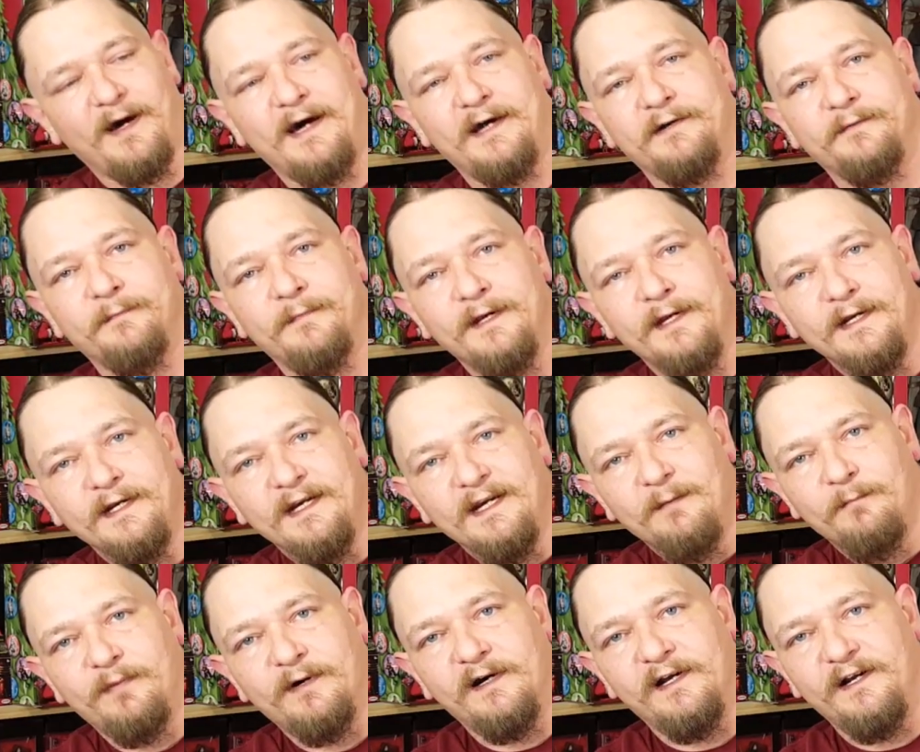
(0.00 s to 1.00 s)
bottom.
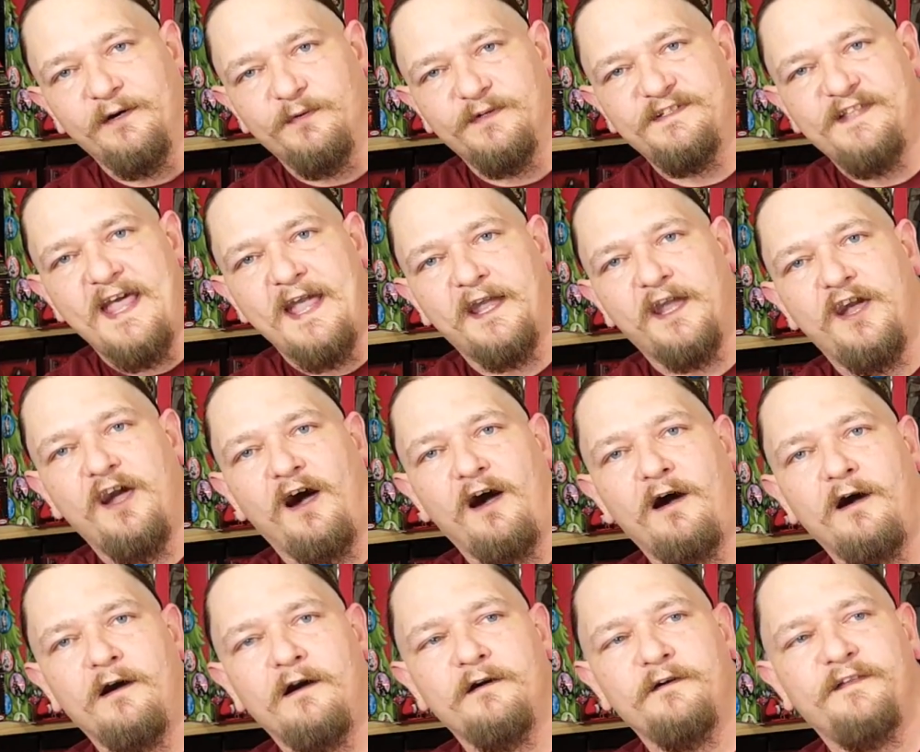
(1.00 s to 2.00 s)
But it was that
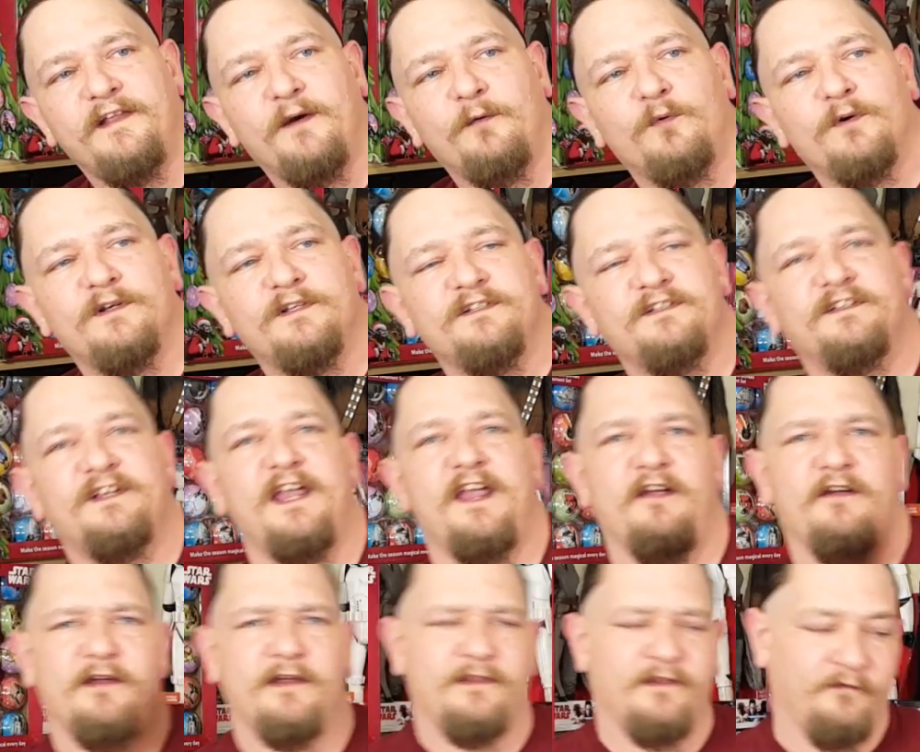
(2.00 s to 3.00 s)
guard that was
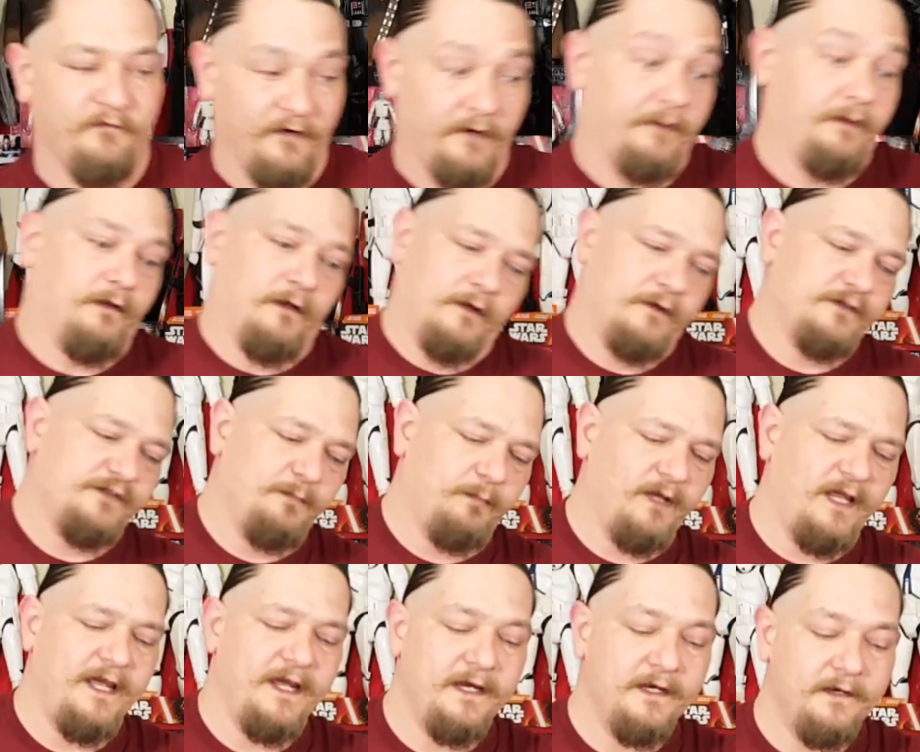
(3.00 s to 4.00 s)
carrying the very large
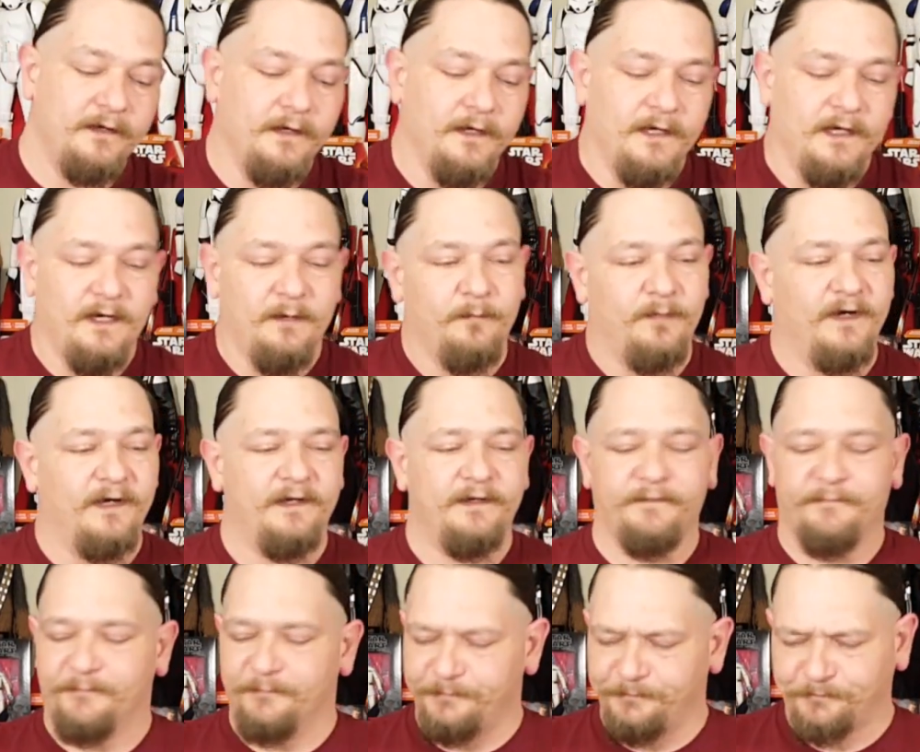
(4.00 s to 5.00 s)
blade.
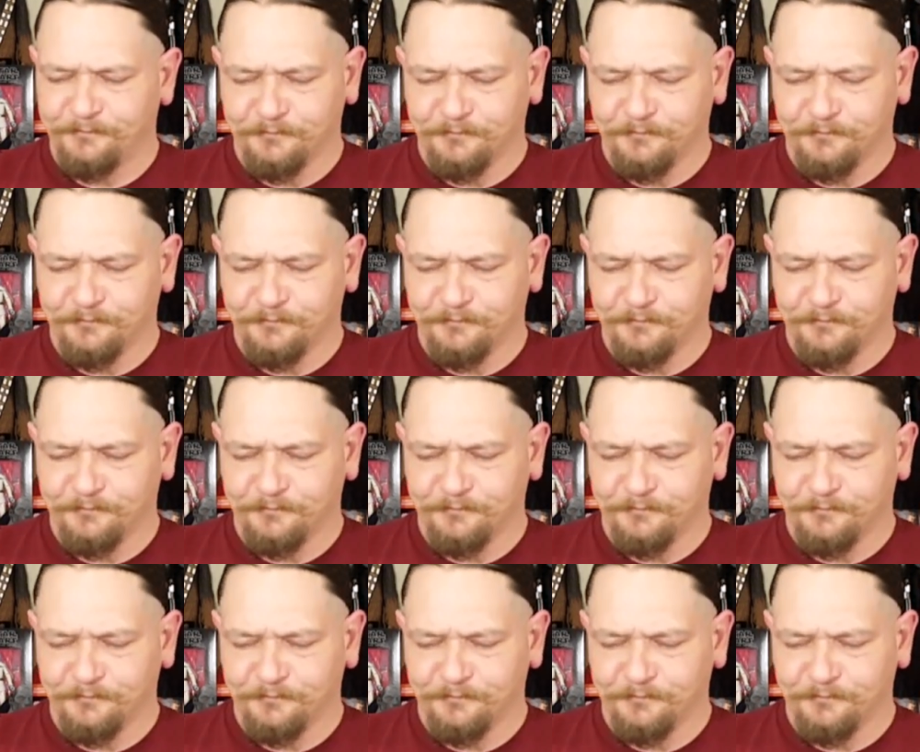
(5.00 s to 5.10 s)
But